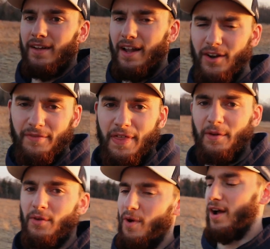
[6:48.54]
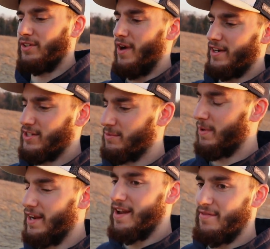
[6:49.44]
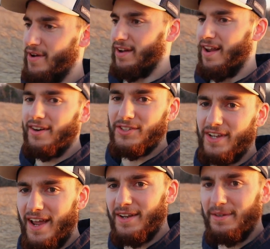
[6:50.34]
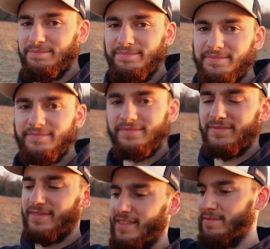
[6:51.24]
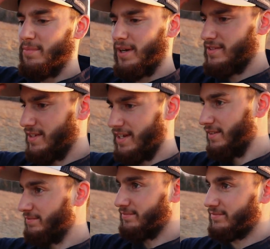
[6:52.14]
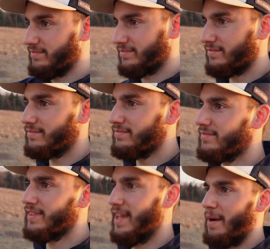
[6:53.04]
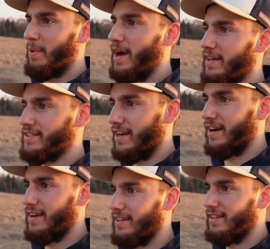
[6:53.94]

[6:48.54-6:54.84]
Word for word: I don't know if they were the wrong directions, but he didn't fucking understand them. But uh, yeah, Brandon's here.